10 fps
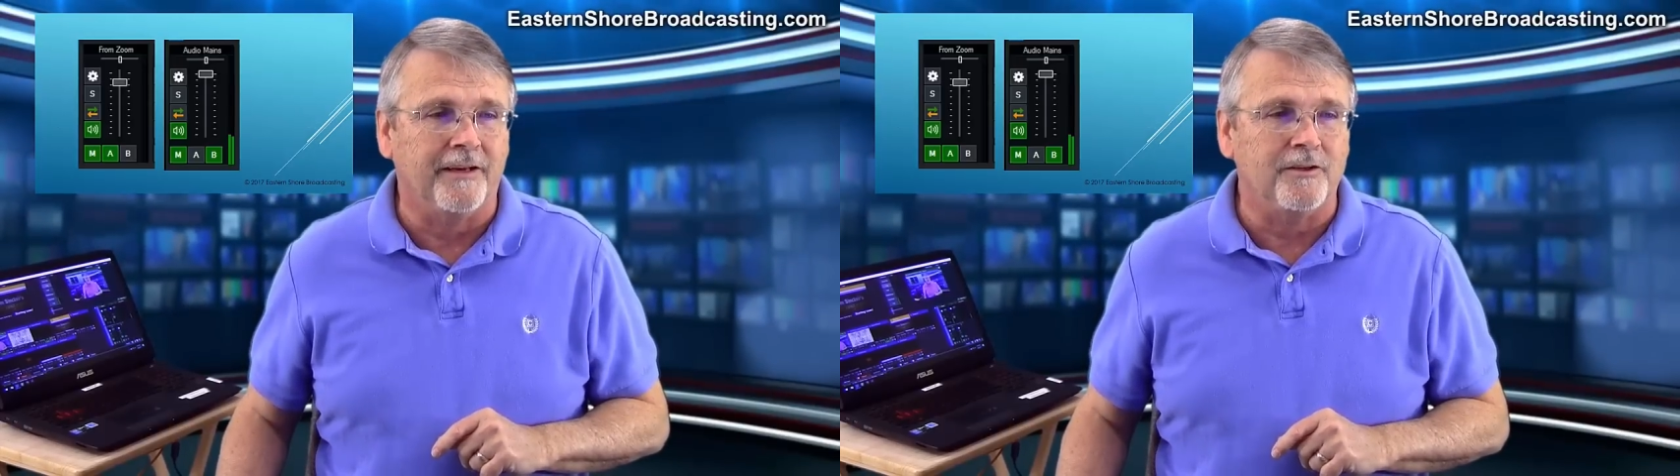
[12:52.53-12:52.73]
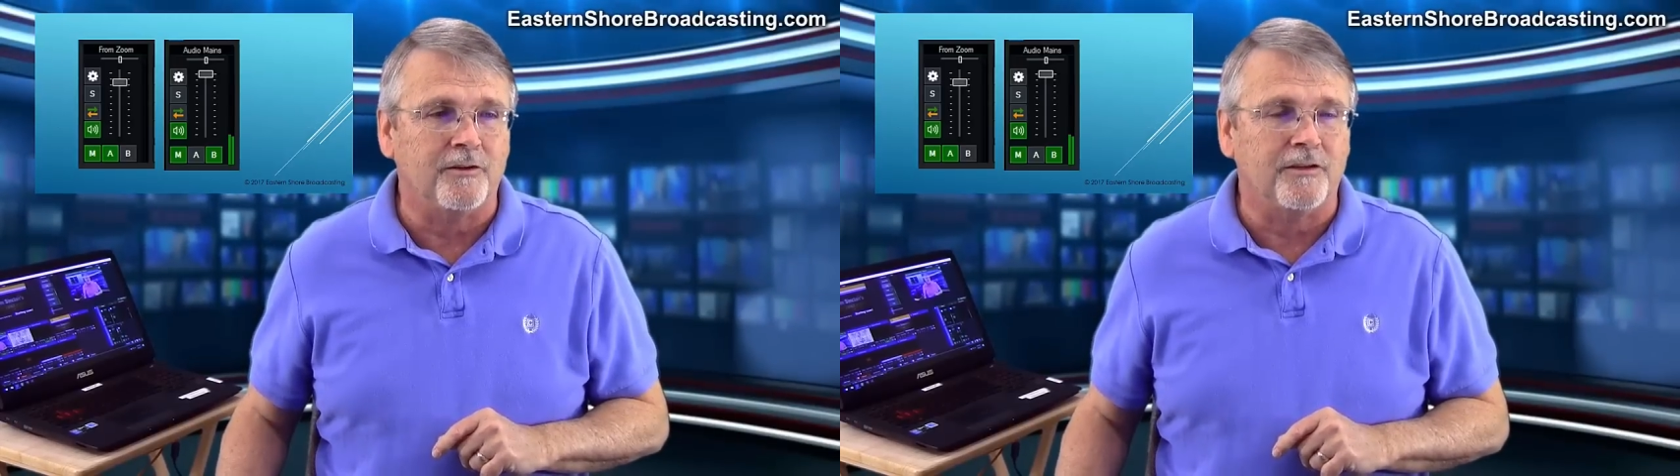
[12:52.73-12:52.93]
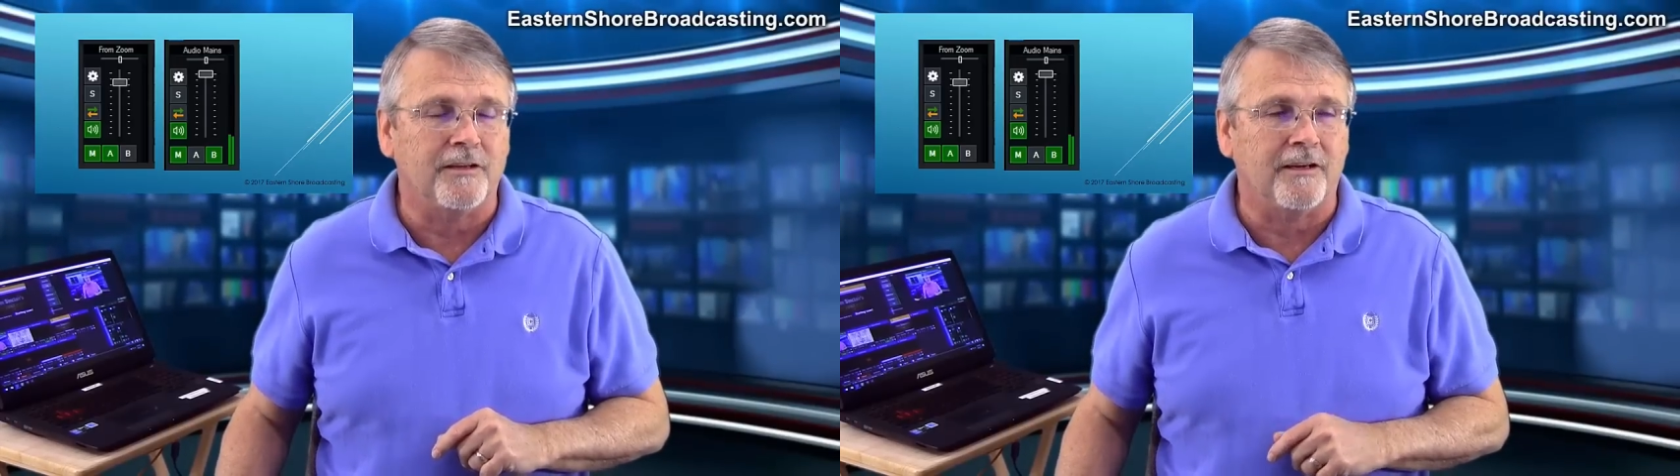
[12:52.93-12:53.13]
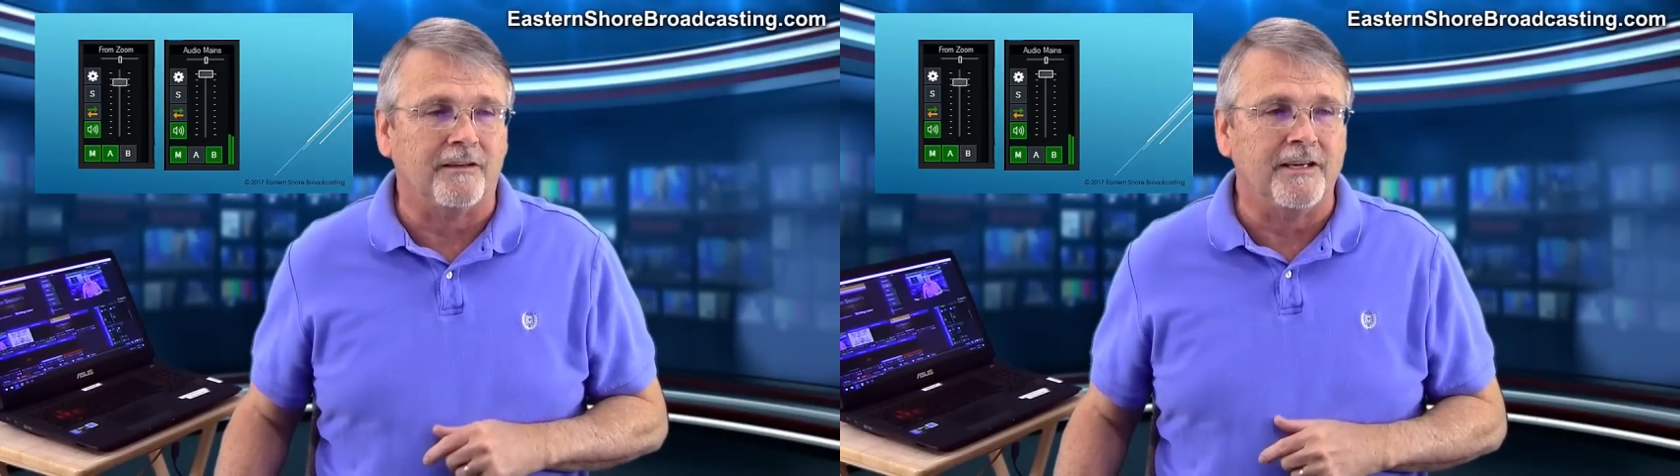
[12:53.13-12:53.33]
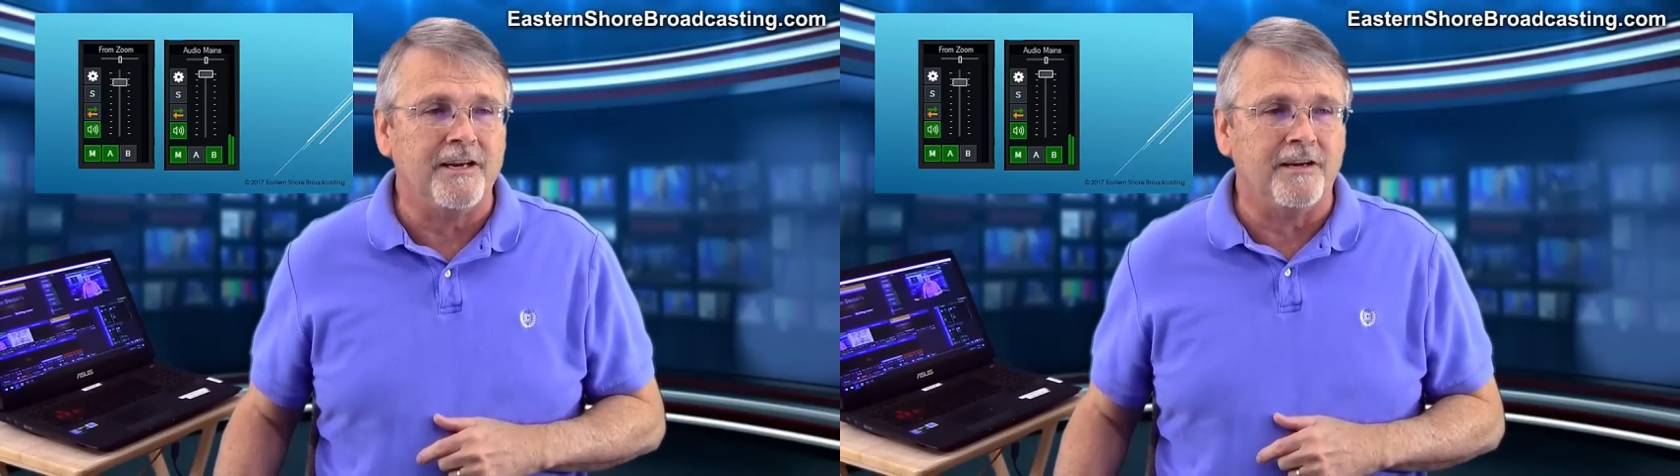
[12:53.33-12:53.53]
Now you can
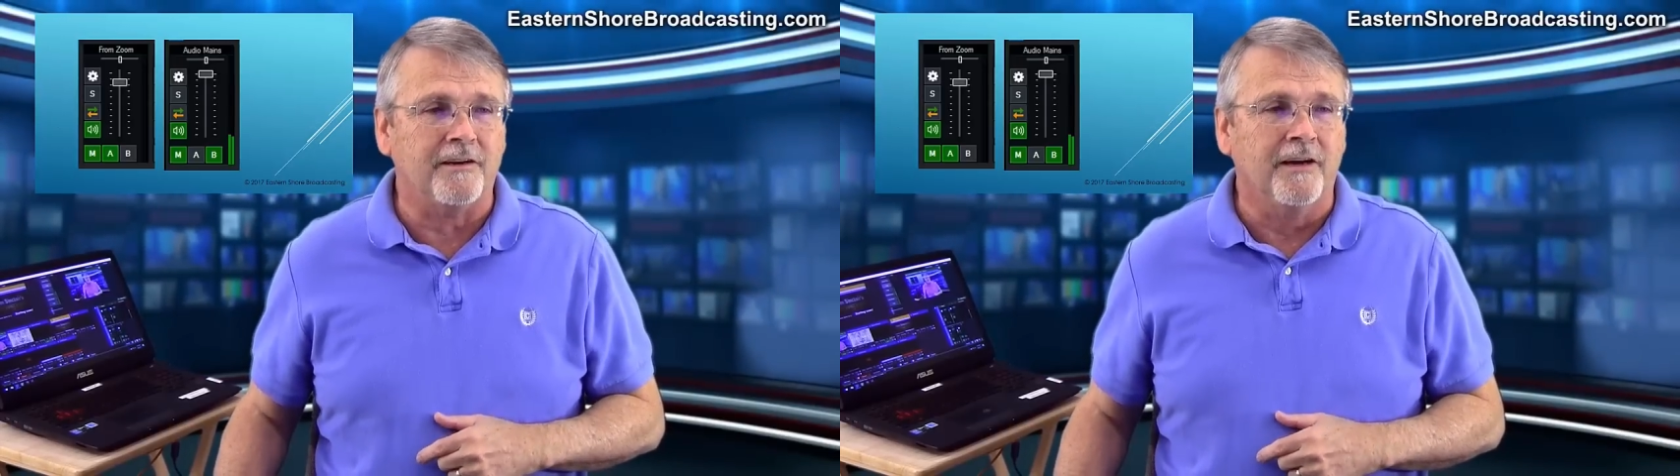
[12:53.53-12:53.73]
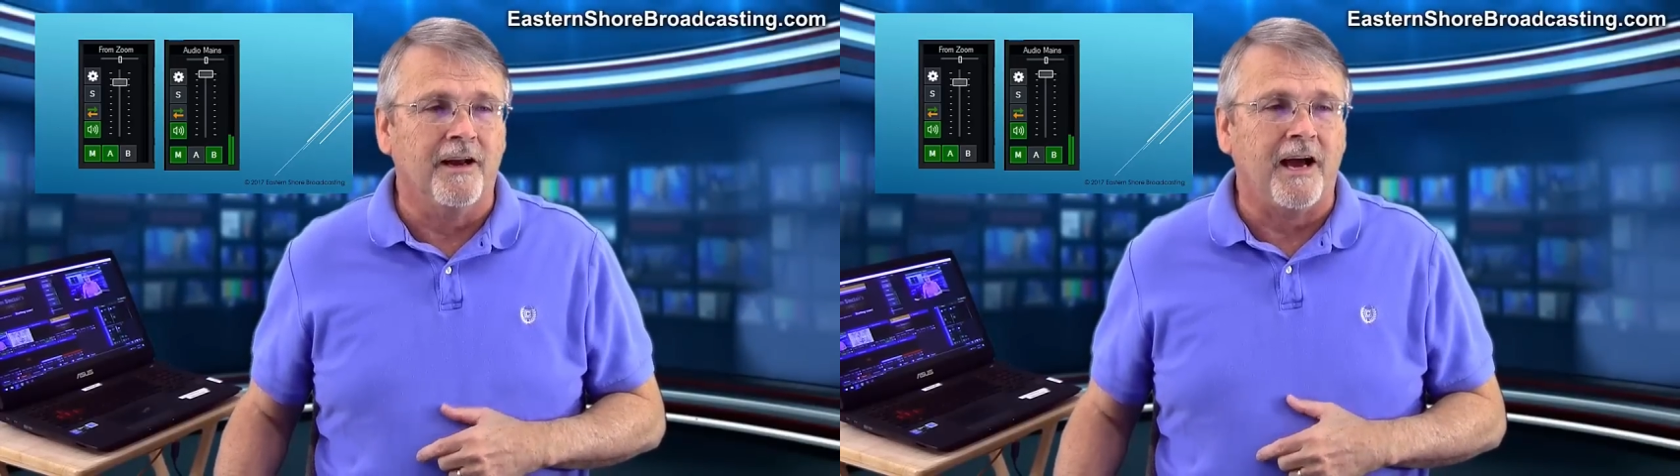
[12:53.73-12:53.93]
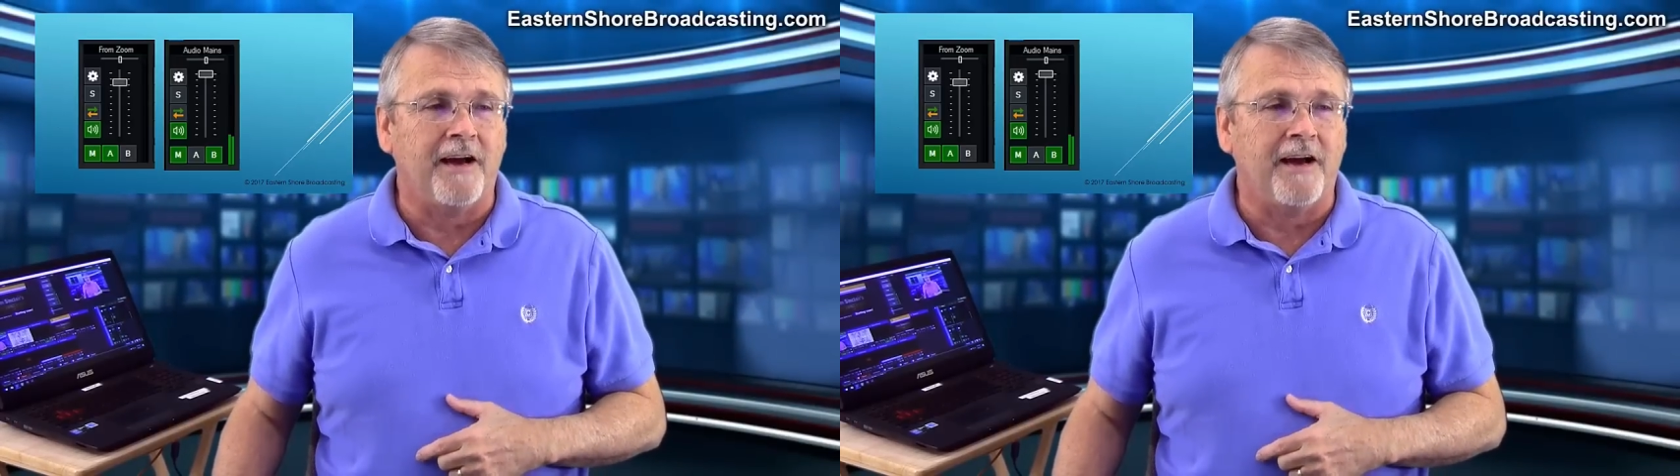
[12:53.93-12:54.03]
tell here